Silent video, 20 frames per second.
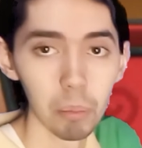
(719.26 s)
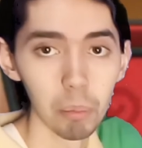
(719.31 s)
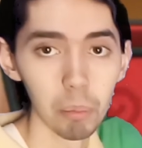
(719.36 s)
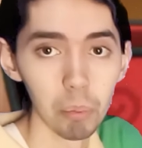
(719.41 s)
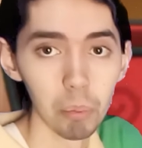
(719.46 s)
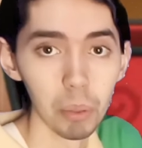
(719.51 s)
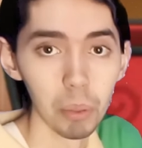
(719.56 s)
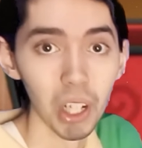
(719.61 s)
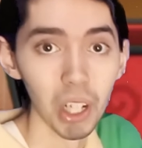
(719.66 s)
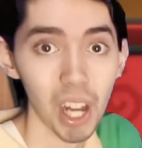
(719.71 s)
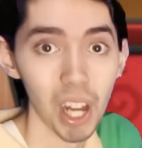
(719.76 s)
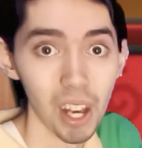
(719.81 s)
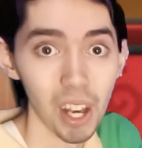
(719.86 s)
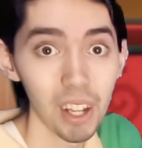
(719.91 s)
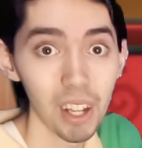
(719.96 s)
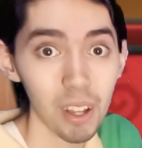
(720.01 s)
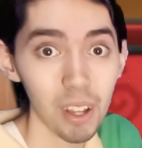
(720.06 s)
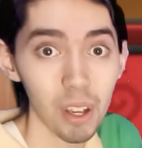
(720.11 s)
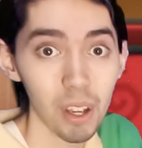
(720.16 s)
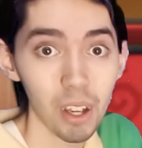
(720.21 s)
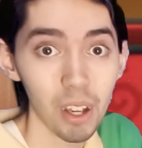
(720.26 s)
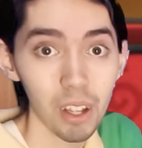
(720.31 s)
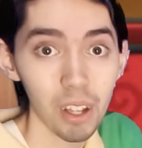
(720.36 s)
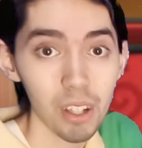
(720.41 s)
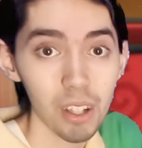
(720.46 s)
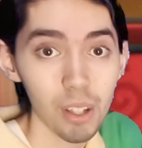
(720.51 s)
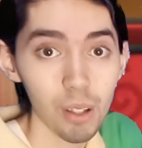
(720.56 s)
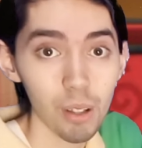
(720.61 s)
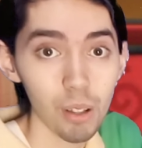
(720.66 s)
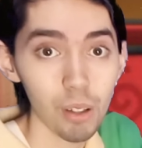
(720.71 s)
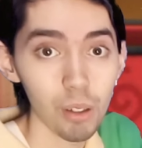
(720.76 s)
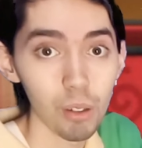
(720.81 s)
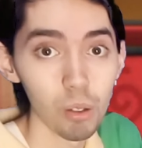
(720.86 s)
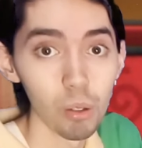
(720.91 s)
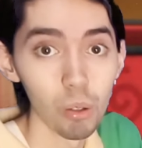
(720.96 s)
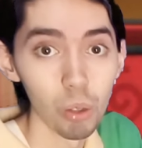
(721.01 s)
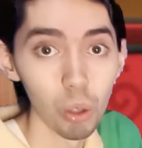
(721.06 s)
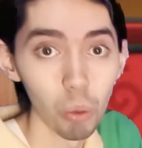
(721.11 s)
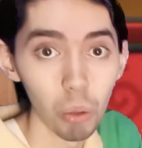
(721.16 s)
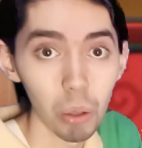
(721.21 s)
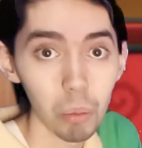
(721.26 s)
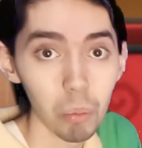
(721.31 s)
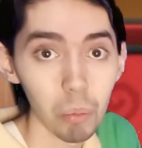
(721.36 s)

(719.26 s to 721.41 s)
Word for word: But hey, you know what we